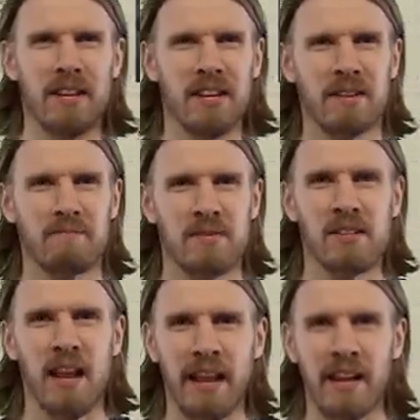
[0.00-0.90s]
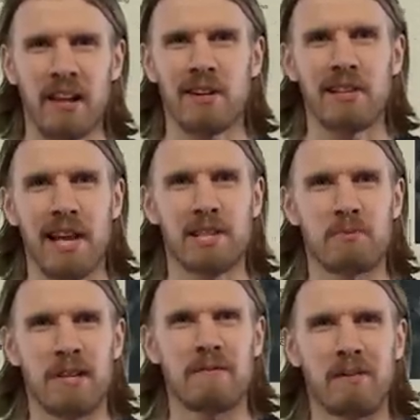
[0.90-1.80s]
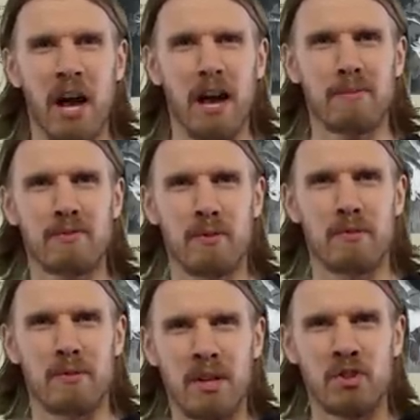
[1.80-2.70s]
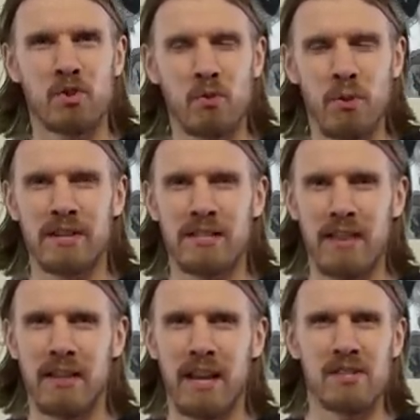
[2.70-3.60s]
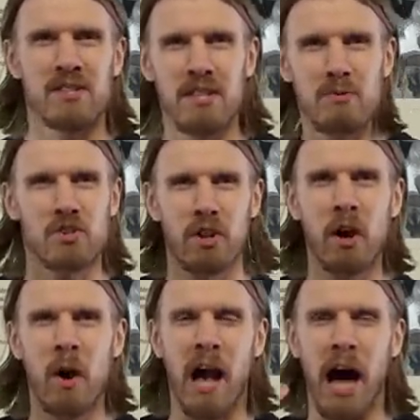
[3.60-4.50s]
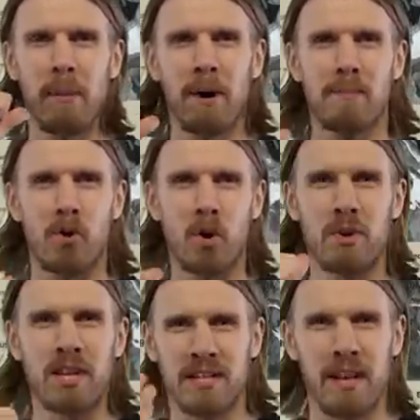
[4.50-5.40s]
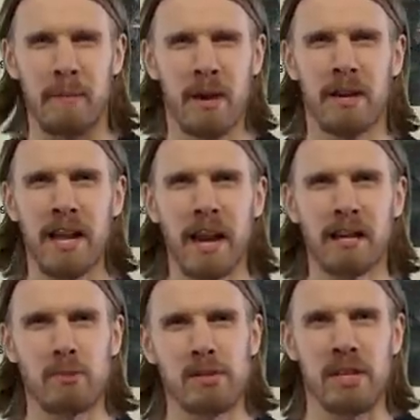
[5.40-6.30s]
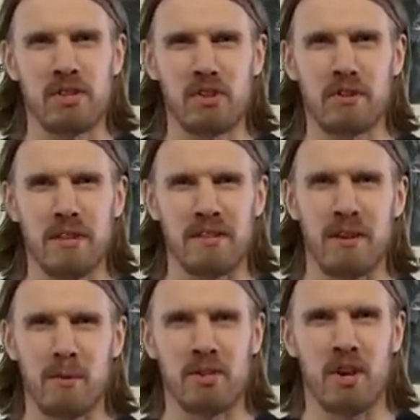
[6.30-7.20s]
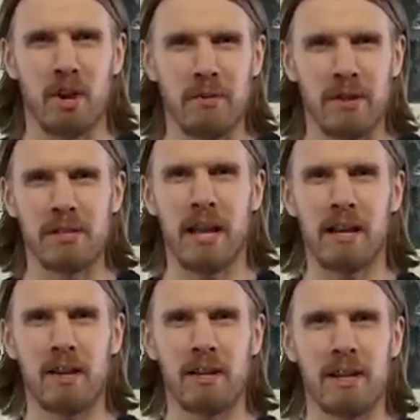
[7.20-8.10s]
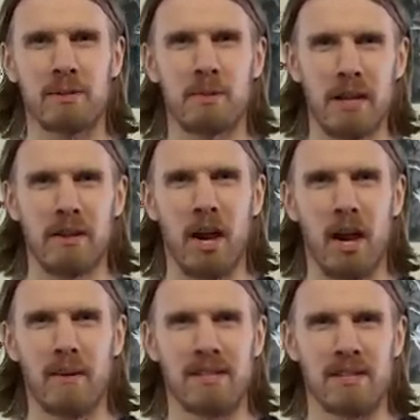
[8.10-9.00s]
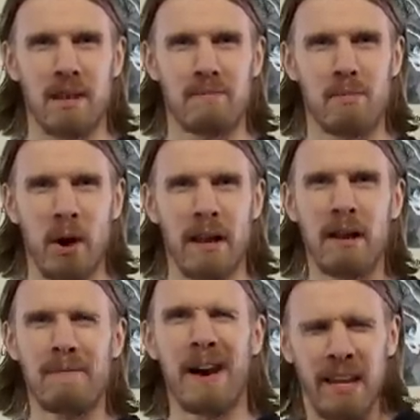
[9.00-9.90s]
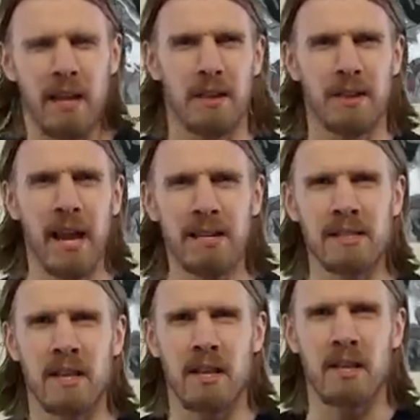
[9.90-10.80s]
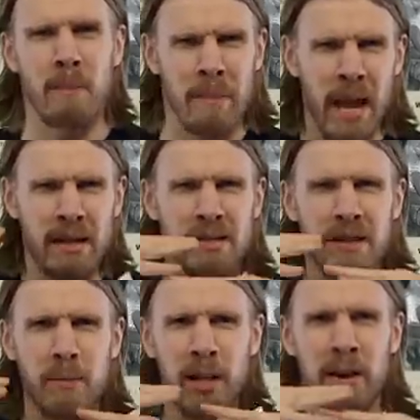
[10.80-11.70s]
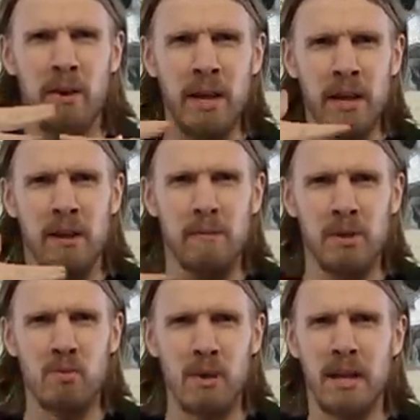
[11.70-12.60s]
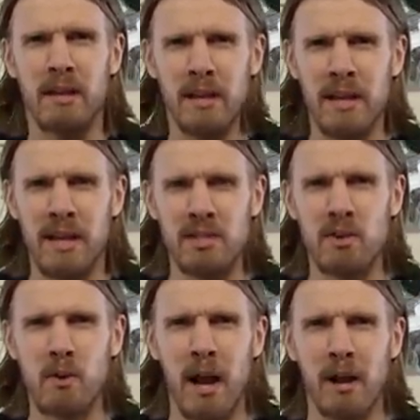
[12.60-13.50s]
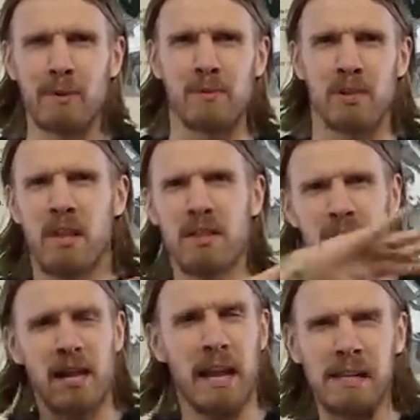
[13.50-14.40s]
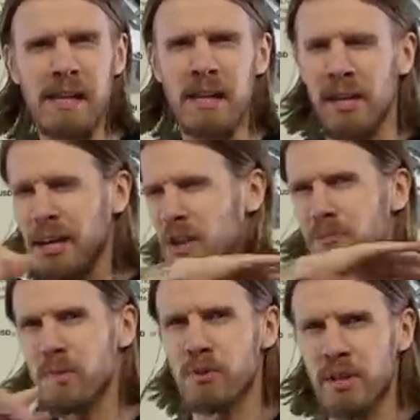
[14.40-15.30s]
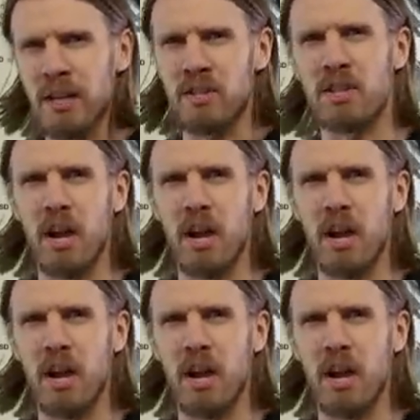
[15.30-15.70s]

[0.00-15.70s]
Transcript: the psychedelic lesbian vibes from Sweet Death and Ecstasy, which, you know, I'm on board with because I'm ninety percent certain that someone's called me a psychedelic lesbian in the comments at some point. But that's the main similarity between the last two albums. The psychedelia in the music is